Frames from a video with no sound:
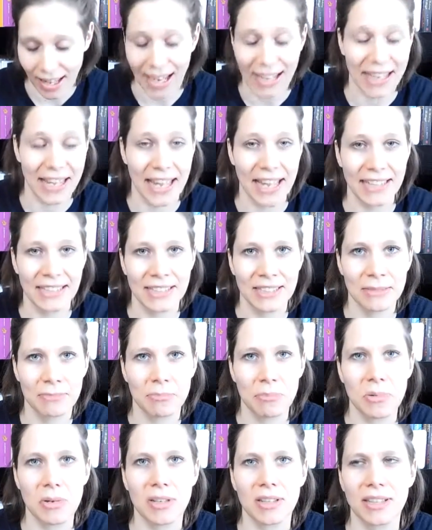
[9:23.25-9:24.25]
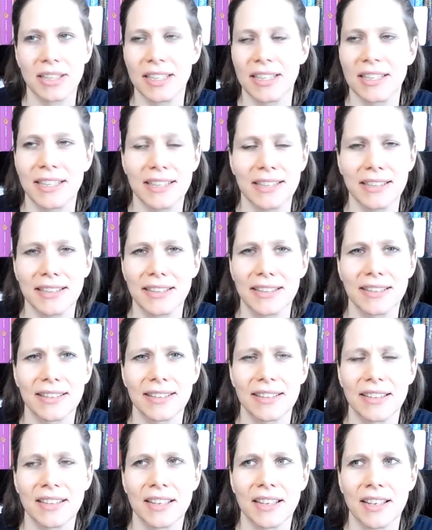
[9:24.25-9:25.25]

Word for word: I guess, but it didn't